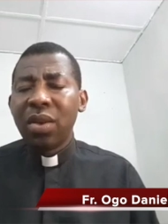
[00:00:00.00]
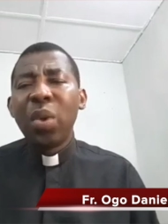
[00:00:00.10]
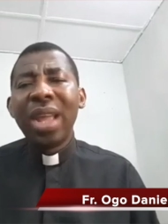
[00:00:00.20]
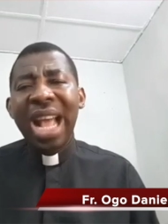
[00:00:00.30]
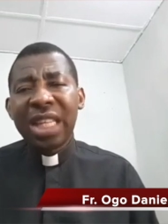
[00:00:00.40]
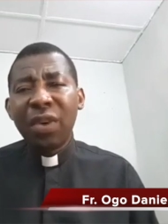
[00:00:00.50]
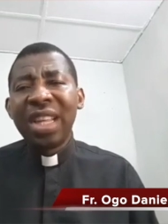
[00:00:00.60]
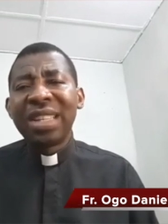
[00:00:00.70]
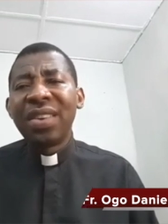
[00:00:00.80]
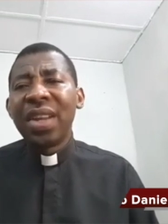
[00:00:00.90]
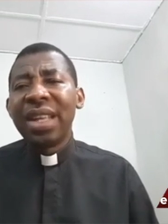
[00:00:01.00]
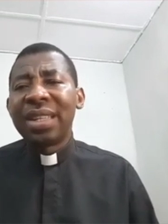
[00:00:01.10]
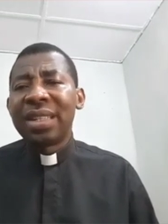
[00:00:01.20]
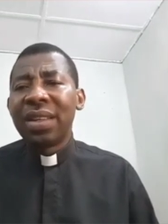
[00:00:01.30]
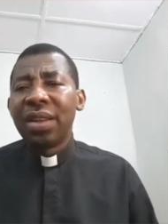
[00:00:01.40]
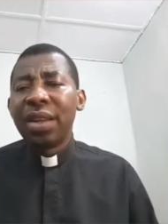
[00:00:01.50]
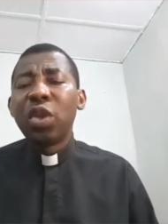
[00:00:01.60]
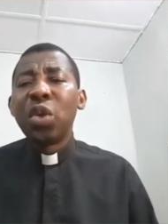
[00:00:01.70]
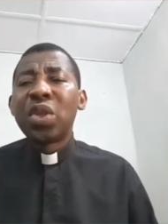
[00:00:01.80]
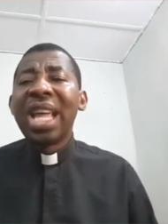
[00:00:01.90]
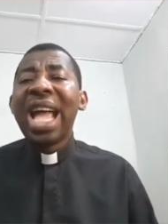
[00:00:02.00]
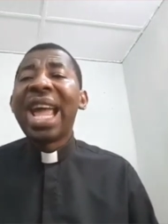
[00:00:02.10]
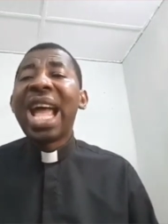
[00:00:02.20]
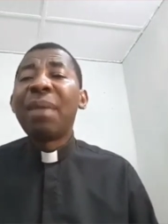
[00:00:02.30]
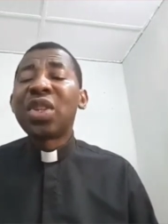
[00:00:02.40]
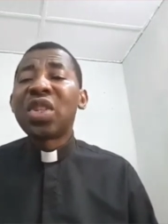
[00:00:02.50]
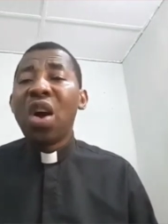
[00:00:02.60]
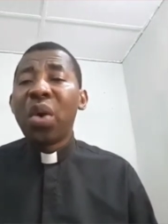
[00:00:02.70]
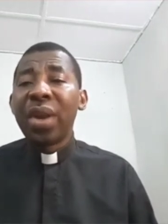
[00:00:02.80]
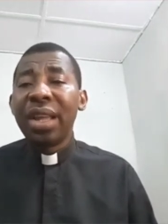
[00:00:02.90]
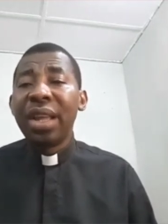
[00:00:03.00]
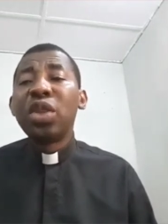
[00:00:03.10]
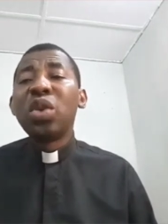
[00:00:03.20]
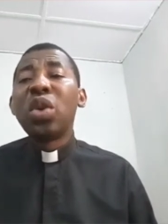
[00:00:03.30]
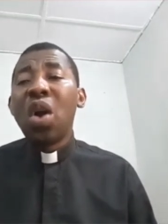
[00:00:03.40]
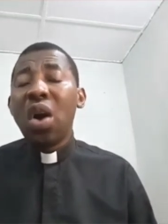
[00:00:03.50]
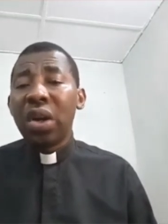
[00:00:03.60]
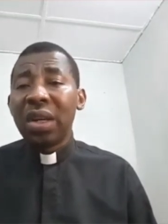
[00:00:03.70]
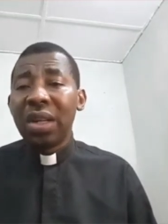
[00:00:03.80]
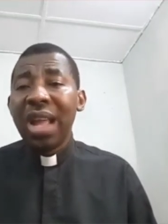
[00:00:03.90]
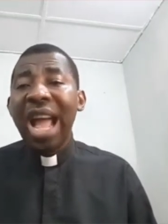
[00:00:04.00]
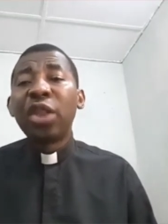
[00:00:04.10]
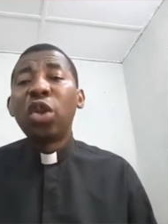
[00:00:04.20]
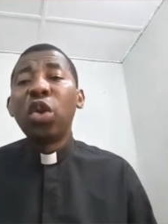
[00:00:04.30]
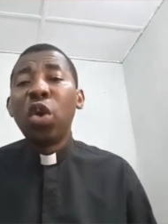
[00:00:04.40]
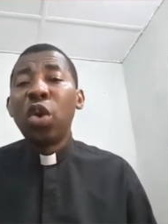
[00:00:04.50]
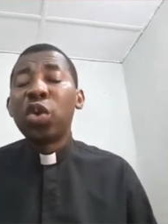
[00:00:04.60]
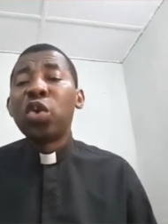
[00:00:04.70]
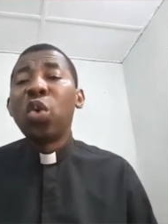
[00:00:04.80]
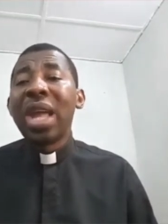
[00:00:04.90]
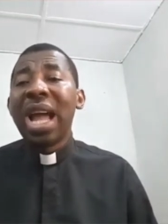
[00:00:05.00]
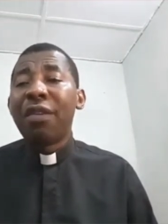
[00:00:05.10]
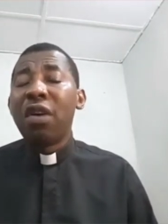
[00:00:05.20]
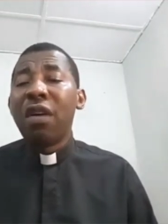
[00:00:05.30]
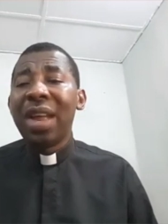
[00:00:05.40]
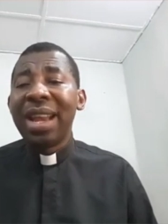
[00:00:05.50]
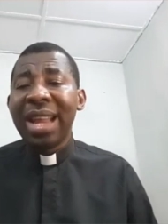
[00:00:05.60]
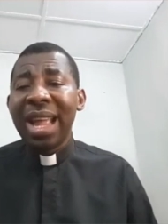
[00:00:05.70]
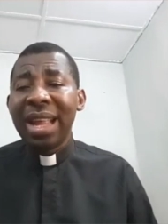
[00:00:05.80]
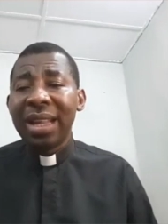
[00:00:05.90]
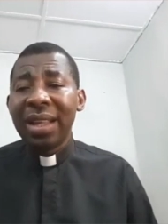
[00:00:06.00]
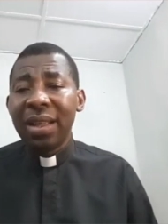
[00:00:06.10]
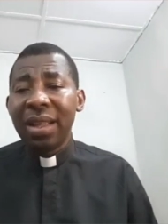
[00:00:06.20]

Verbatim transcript: We ask for this grace to say, I am sorry to God and to those we have offended.